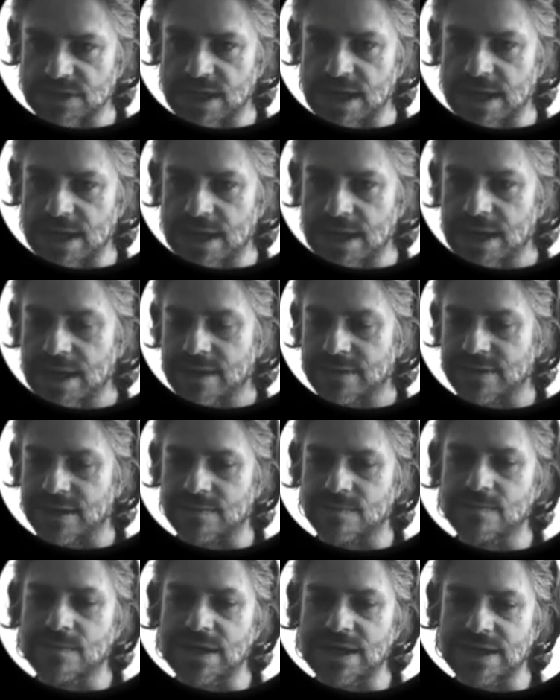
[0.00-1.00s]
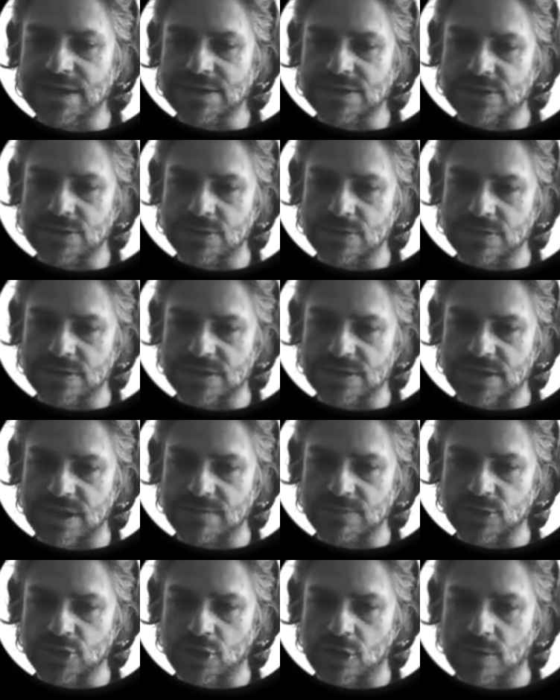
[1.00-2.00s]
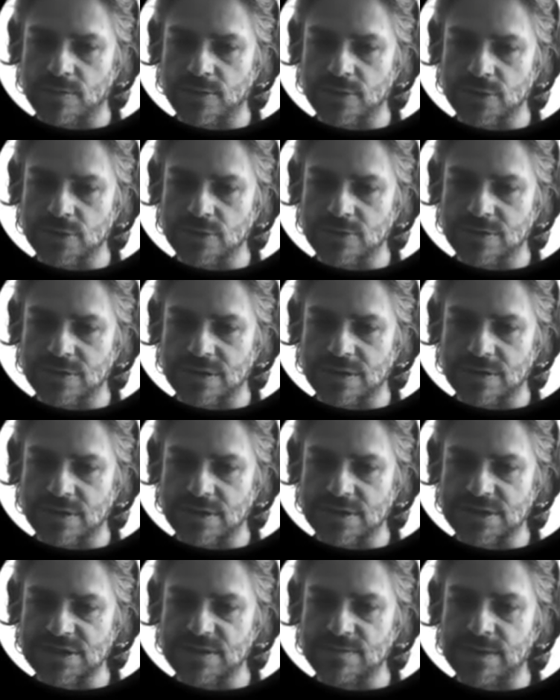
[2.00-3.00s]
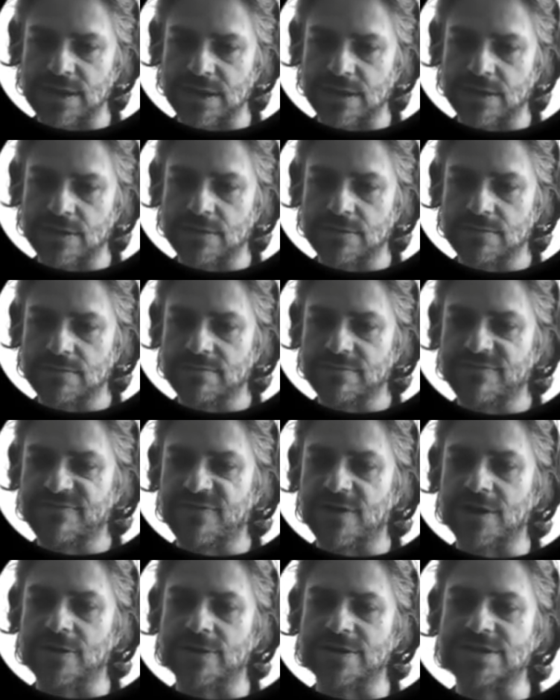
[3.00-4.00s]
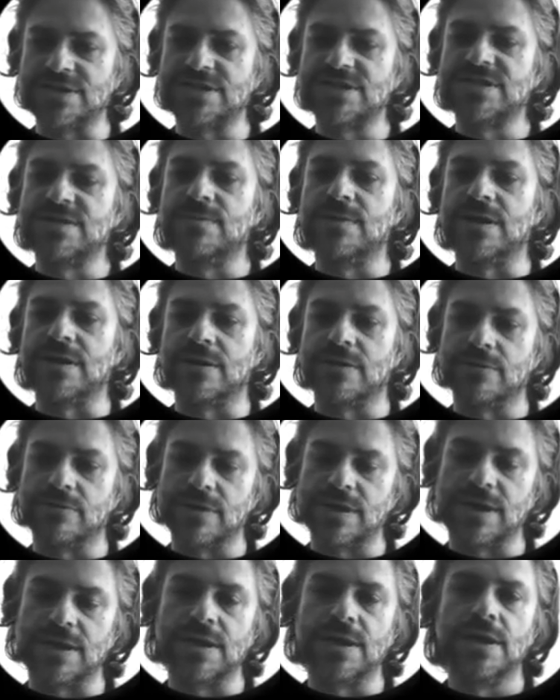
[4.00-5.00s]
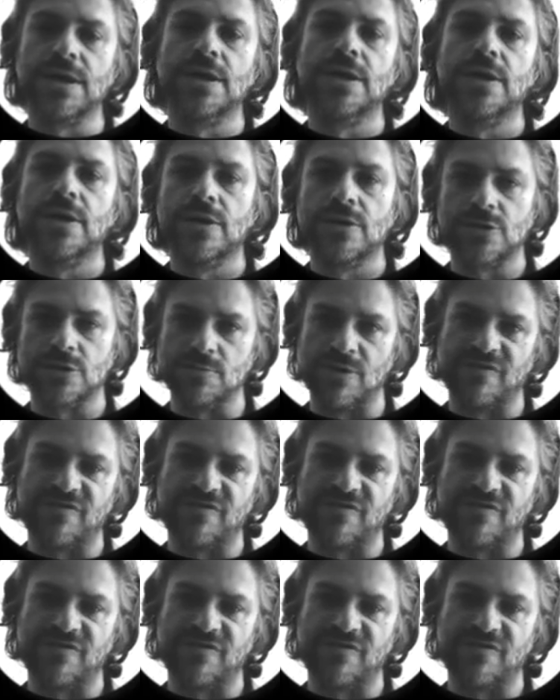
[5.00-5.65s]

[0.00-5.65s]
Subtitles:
say that means do the same job or follow a similar career to